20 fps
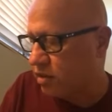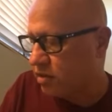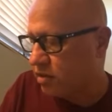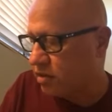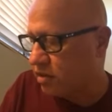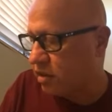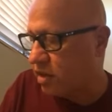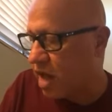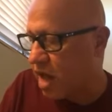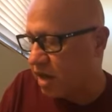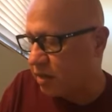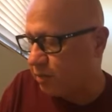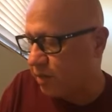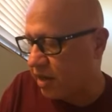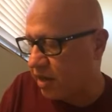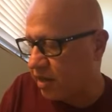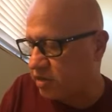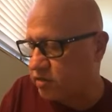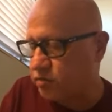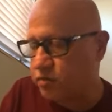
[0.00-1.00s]
The
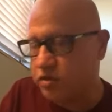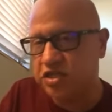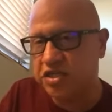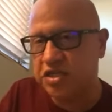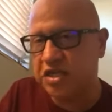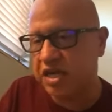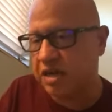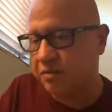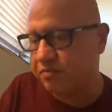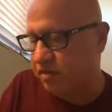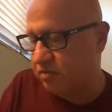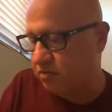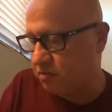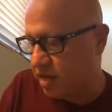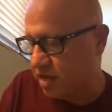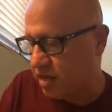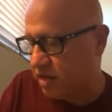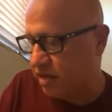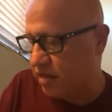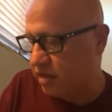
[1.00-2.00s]
lockbox where she kept the
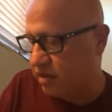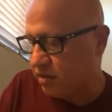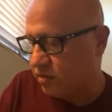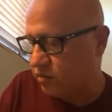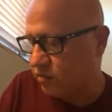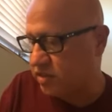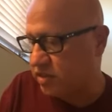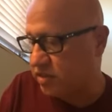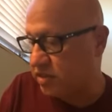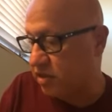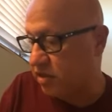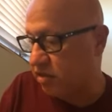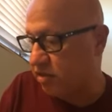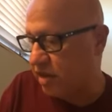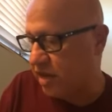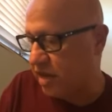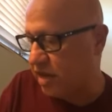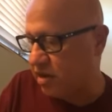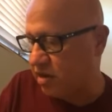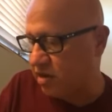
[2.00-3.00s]
money was still
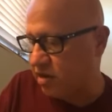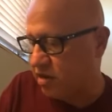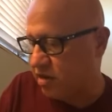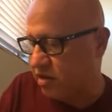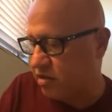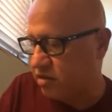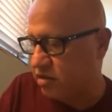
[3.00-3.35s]
there